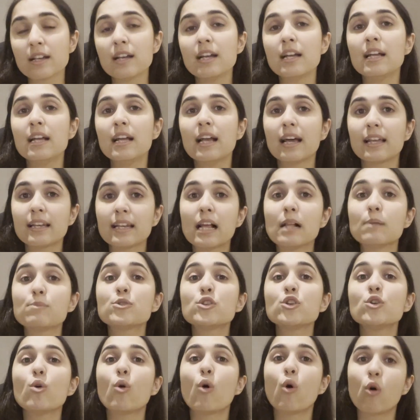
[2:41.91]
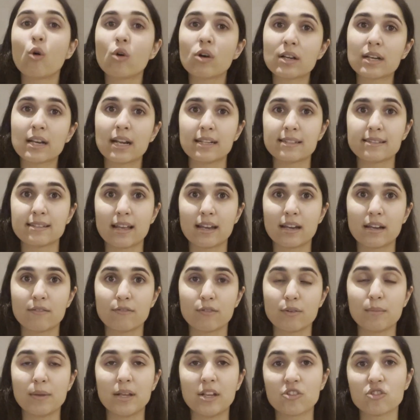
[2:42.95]
and helps you organize that
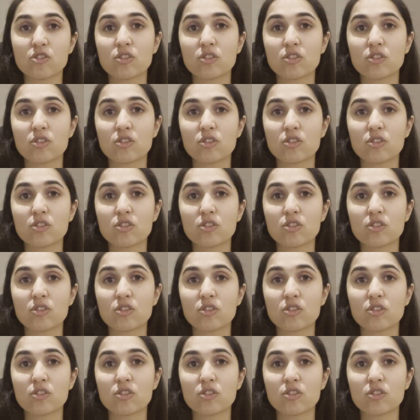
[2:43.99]
information